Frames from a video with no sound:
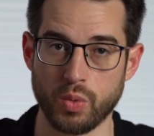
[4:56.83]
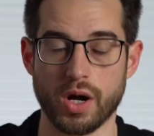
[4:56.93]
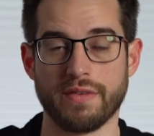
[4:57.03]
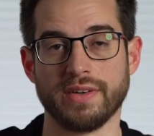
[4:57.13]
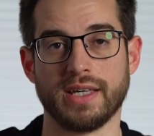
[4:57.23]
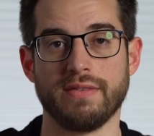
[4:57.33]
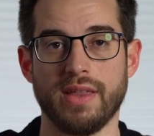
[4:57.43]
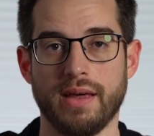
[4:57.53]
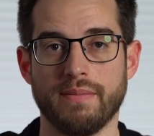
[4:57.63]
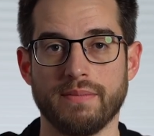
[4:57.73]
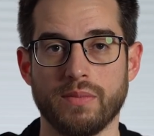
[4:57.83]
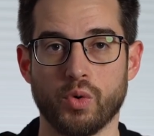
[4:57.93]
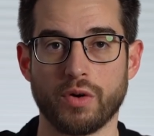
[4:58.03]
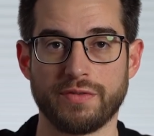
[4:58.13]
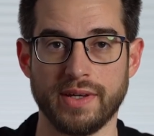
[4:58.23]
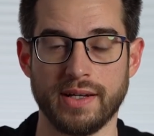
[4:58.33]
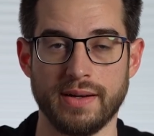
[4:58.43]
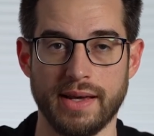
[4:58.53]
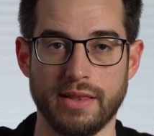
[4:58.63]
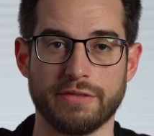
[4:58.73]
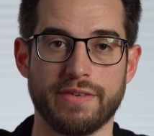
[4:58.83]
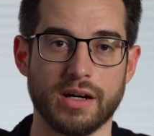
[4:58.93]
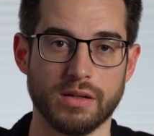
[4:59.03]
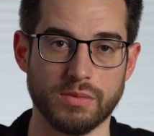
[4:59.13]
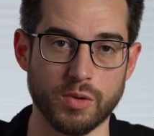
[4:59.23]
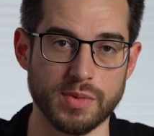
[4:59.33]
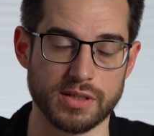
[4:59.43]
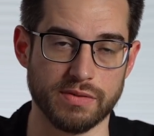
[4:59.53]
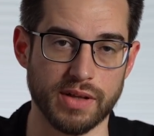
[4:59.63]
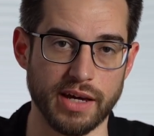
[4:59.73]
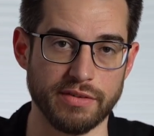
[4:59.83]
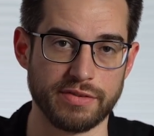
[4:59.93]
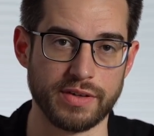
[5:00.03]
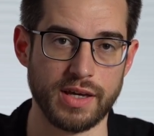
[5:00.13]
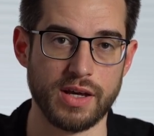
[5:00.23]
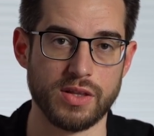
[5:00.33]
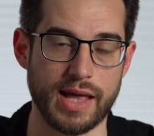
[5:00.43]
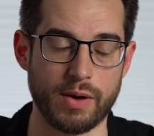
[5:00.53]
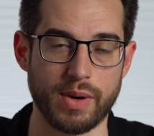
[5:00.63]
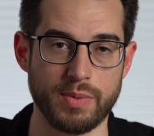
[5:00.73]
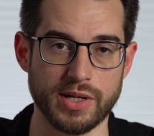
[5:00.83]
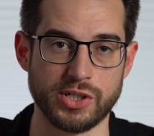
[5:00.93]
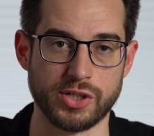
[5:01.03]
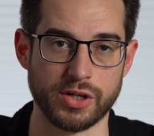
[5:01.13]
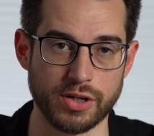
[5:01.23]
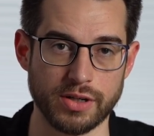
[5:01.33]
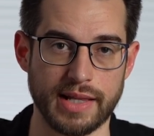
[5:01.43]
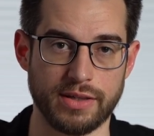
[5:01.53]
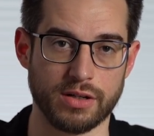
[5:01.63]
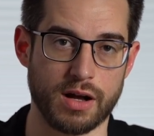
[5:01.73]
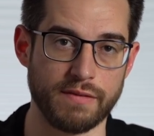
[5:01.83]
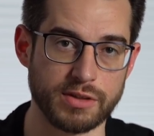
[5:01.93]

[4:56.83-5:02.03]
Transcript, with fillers: we often give them morphine in their final moments of life. That way we ensure that they're